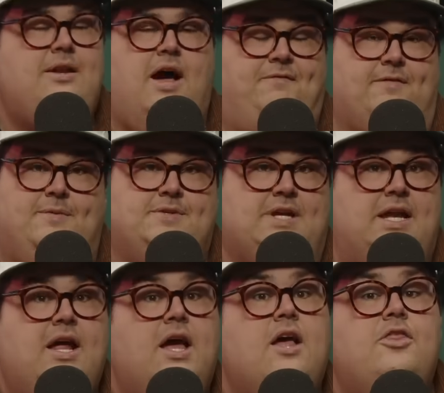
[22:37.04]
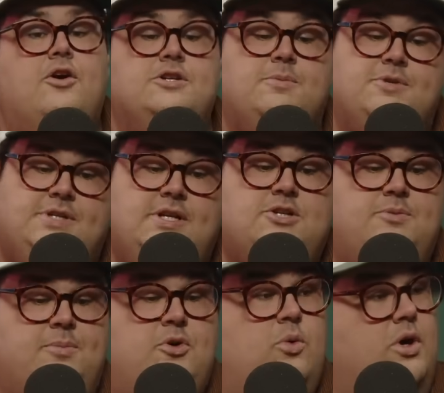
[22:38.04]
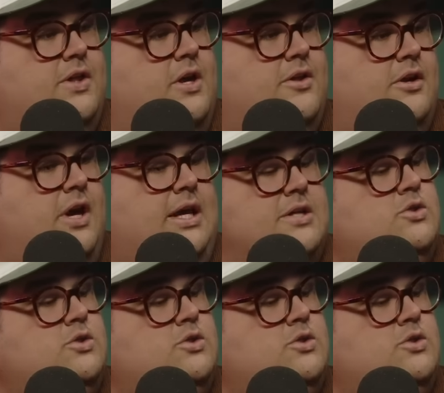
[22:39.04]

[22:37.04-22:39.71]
not 50%. There's a percentage of people who work there that are like,